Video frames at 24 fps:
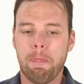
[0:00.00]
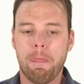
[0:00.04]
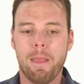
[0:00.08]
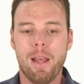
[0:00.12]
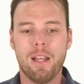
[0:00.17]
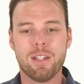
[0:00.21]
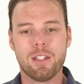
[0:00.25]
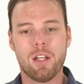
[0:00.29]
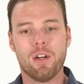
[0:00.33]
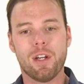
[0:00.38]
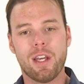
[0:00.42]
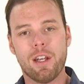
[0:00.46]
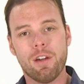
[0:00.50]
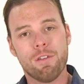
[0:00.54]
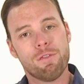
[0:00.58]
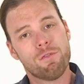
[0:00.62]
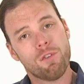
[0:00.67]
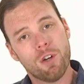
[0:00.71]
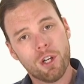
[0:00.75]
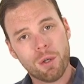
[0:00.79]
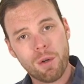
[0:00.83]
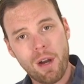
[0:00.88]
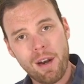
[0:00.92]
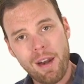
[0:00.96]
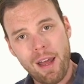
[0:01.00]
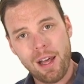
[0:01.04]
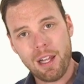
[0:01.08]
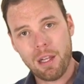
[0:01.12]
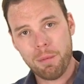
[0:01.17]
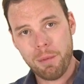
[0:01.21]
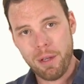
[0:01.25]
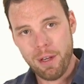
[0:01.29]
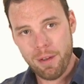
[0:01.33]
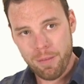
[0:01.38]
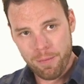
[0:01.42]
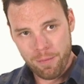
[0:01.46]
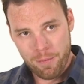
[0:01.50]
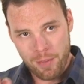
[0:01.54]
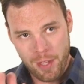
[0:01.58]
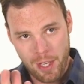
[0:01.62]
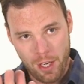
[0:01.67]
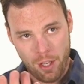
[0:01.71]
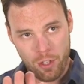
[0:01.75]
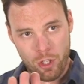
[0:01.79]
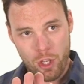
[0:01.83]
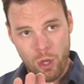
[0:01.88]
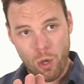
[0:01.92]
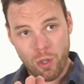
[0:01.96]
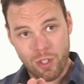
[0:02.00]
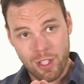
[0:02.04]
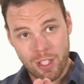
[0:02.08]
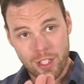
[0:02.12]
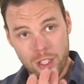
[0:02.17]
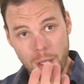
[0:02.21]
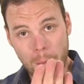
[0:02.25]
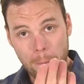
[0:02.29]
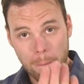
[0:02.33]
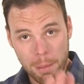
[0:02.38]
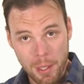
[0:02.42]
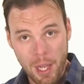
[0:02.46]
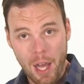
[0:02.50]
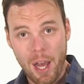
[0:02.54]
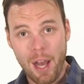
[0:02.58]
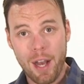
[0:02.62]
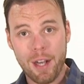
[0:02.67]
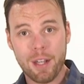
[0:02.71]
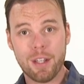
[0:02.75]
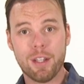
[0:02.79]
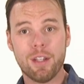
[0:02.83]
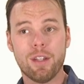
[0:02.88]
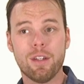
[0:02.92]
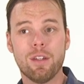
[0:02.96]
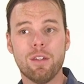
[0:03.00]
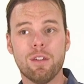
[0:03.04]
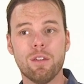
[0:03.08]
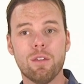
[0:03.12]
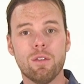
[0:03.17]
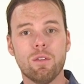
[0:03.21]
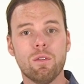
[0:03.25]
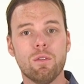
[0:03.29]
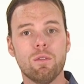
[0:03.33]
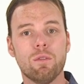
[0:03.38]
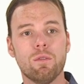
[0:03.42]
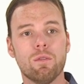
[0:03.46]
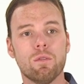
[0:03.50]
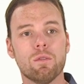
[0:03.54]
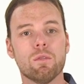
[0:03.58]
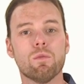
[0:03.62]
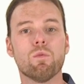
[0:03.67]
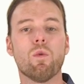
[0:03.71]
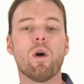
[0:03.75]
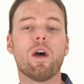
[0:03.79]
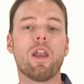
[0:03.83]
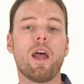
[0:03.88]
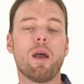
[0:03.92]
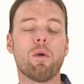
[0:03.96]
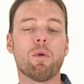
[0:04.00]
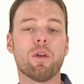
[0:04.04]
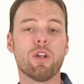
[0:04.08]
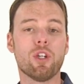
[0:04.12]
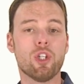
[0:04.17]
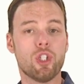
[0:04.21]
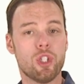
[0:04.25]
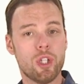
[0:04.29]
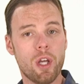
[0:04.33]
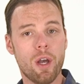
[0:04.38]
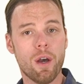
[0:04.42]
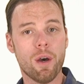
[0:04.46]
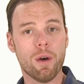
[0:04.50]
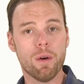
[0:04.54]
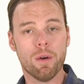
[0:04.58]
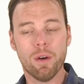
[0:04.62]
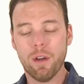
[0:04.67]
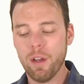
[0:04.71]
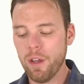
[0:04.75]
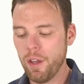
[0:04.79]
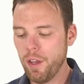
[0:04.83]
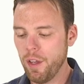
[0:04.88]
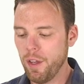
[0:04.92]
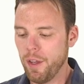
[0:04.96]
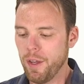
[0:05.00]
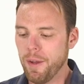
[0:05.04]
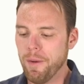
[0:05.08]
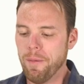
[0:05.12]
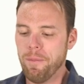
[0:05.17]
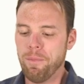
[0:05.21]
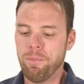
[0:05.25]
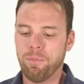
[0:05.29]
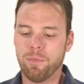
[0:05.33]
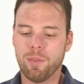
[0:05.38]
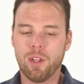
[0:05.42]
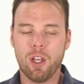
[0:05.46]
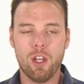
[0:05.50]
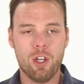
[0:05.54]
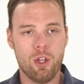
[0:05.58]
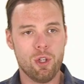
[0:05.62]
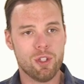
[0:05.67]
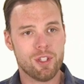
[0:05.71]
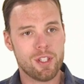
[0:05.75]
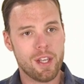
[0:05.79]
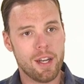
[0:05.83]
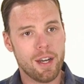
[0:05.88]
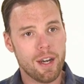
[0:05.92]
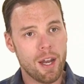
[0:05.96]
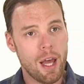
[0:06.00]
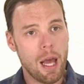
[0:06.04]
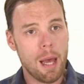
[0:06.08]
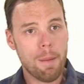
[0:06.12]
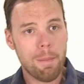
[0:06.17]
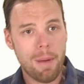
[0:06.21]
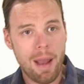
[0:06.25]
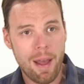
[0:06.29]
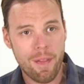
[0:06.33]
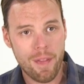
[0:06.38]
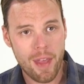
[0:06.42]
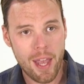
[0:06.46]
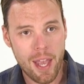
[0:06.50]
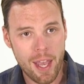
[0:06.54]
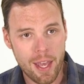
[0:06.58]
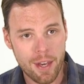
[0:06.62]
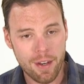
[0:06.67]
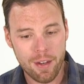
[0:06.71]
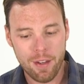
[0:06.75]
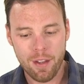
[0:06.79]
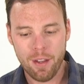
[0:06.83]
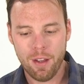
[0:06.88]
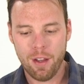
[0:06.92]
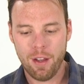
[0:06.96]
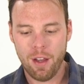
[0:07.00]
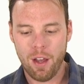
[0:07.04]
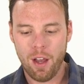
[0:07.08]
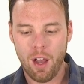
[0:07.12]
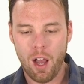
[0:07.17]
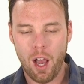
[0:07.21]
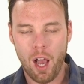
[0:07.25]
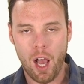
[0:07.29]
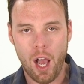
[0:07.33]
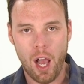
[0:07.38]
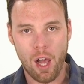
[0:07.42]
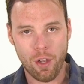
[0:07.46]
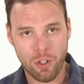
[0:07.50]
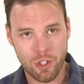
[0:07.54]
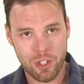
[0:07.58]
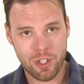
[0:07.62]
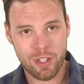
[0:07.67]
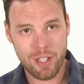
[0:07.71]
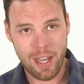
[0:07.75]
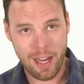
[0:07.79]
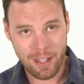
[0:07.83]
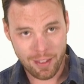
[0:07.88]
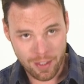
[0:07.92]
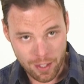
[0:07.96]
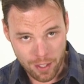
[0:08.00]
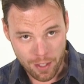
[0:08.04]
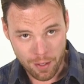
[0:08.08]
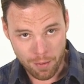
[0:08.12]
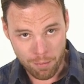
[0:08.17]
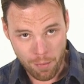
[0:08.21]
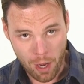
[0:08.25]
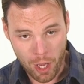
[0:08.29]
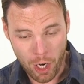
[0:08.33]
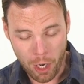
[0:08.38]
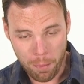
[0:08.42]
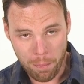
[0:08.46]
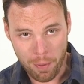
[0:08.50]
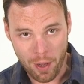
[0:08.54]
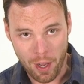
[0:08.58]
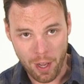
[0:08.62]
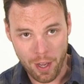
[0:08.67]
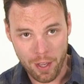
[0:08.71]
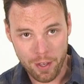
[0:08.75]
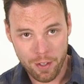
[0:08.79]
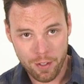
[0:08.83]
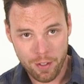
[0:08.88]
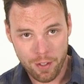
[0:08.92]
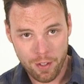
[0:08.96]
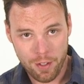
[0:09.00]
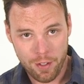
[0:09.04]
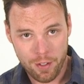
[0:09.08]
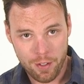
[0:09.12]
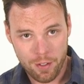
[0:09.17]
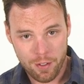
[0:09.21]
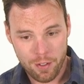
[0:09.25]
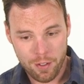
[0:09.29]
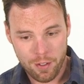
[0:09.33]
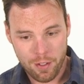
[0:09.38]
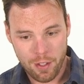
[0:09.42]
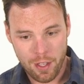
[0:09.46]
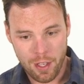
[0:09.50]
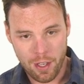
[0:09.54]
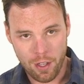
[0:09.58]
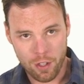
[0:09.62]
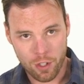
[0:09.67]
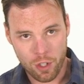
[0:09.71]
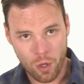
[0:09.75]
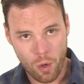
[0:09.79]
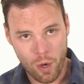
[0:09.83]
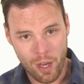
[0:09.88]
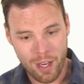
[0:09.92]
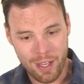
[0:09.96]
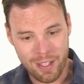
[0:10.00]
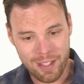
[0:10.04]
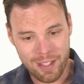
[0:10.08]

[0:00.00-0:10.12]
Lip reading: is I'll get a foreground element and I'll use it to block what I want to show. And you set it up, and then I'll just take the monopod and I'll go ahead